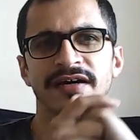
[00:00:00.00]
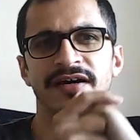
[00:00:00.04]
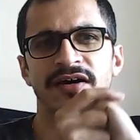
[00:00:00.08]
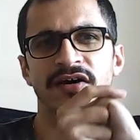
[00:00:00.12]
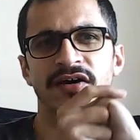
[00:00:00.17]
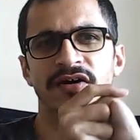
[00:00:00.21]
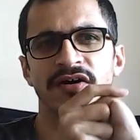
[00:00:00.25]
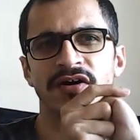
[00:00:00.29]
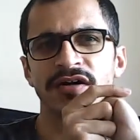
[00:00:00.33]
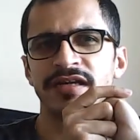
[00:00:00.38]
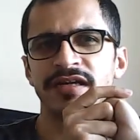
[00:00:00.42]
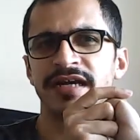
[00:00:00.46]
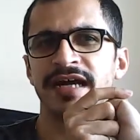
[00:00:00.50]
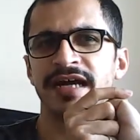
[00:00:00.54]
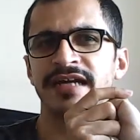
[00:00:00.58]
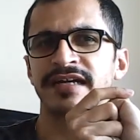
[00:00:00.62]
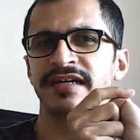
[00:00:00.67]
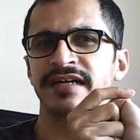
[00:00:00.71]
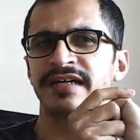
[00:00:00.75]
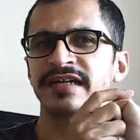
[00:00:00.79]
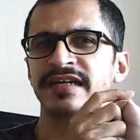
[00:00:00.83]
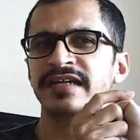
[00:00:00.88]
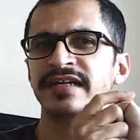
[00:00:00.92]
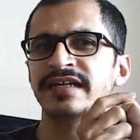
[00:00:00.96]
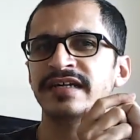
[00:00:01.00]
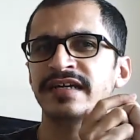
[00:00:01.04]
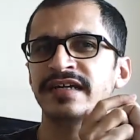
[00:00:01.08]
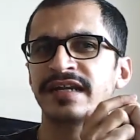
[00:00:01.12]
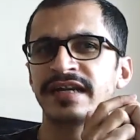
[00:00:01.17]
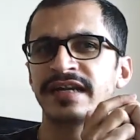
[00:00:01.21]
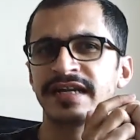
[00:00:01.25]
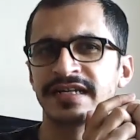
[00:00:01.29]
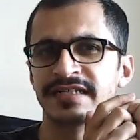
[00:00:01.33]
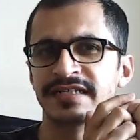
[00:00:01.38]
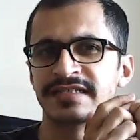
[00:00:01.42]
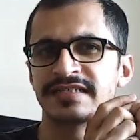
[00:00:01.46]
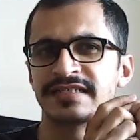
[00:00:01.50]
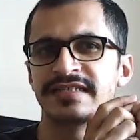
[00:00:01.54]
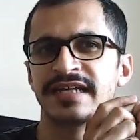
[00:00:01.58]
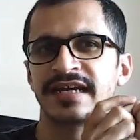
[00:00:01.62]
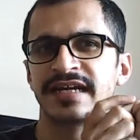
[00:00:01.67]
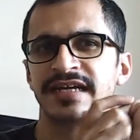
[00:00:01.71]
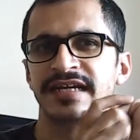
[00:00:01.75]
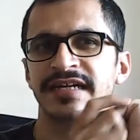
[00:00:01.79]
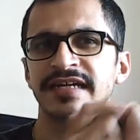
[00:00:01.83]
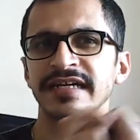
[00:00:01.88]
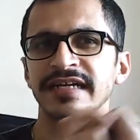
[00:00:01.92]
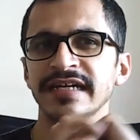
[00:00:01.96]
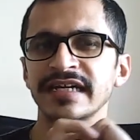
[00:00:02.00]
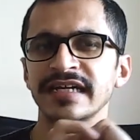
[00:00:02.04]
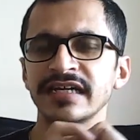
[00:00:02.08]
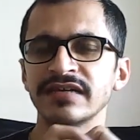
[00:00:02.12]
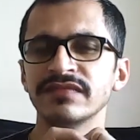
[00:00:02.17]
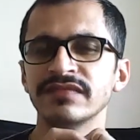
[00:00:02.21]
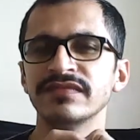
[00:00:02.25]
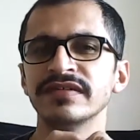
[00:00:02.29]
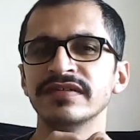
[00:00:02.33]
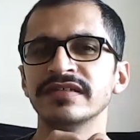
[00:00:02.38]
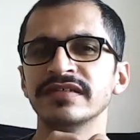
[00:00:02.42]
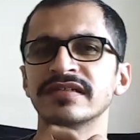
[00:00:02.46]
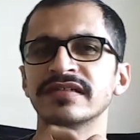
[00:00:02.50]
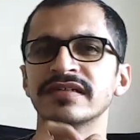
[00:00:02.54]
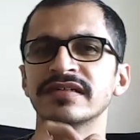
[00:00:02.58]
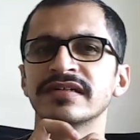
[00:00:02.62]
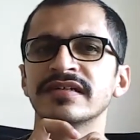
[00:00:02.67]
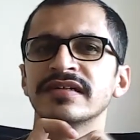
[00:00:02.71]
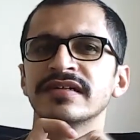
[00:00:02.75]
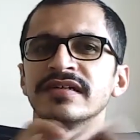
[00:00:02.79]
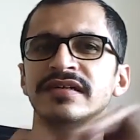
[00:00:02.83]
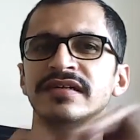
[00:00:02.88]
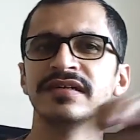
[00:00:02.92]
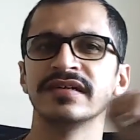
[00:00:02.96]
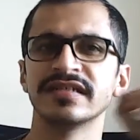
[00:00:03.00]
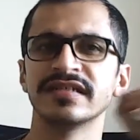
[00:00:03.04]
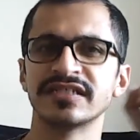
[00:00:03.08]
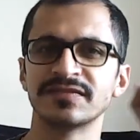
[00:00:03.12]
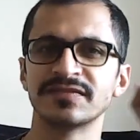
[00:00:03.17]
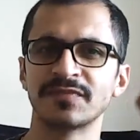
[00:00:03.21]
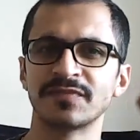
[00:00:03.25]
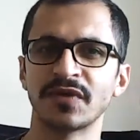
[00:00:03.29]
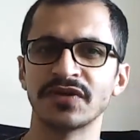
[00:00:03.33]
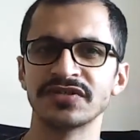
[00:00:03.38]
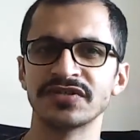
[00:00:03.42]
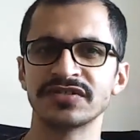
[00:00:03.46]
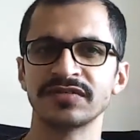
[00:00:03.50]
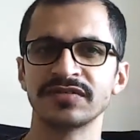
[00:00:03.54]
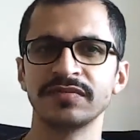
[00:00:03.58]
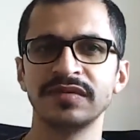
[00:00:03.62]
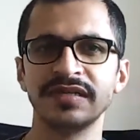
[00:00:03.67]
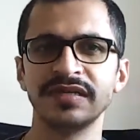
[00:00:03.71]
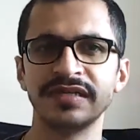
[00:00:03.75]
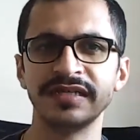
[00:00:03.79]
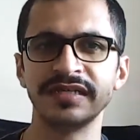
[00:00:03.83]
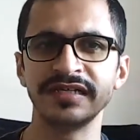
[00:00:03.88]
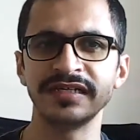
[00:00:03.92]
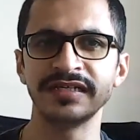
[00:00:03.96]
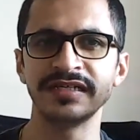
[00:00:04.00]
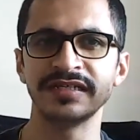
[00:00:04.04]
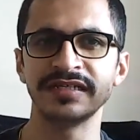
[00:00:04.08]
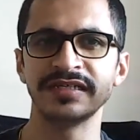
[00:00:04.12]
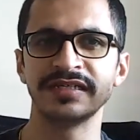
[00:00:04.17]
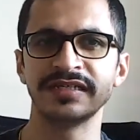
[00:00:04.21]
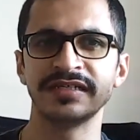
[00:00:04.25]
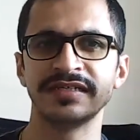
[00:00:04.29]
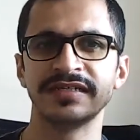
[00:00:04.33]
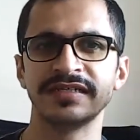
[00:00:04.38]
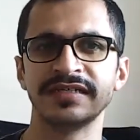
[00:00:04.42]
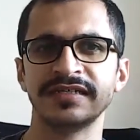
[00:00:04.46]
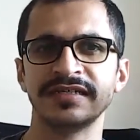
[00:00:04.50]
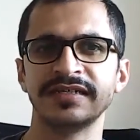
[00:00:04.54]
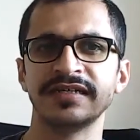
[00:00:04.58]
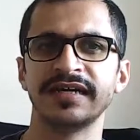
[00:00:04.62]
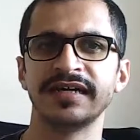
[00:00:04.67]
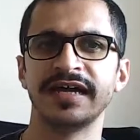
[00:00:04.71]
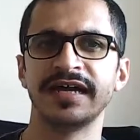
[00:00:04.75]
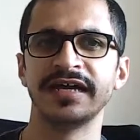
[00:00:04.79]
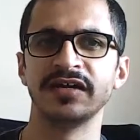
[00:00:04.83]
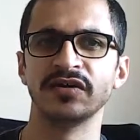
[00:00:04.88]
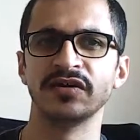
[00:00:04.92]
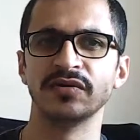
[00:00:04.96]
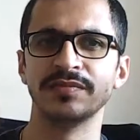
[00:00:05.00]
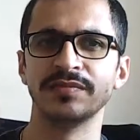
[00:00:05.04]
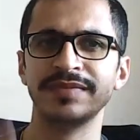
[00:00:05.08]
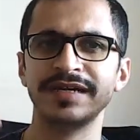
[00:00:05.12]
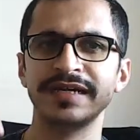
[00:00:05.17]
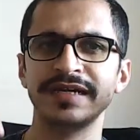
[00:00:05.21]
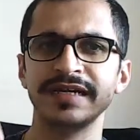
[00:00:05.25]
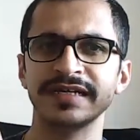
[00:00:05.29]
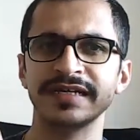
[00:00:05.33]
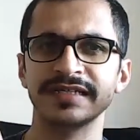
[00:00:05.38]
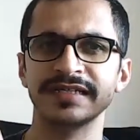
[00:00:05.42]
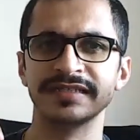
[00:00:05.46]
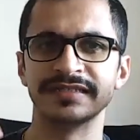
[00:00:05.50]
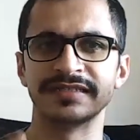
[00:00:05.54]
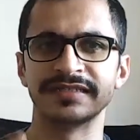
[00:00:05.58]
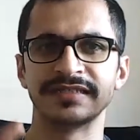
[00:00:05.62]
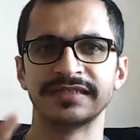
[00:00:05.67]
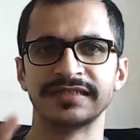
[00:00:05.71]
All handwriting traits that deal with responsibility and obedience.